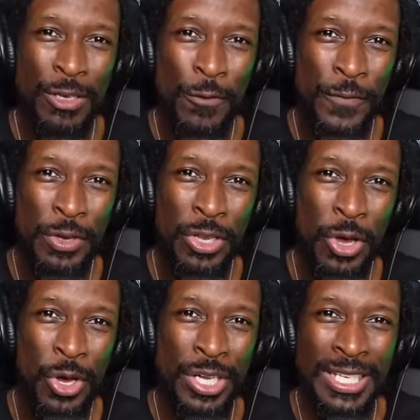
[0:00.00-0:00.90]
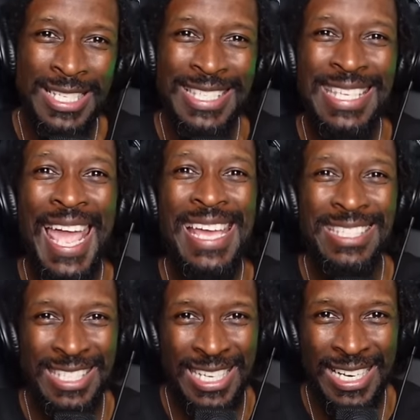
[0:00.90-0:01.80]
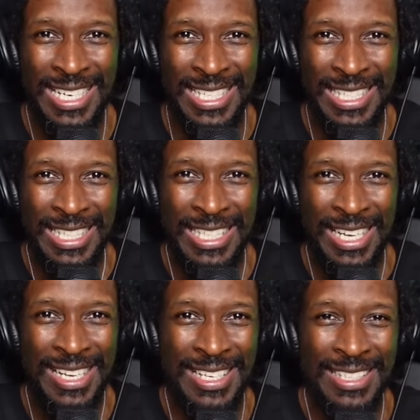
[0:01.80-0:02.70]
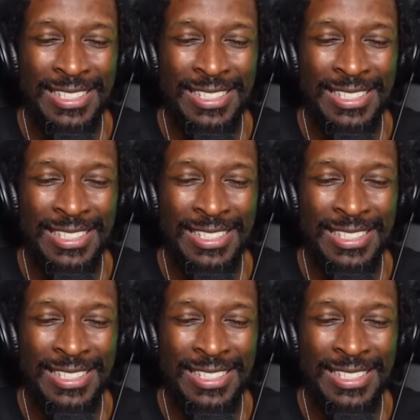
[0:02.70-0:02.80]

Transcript: feel all sassy, huh? Huh?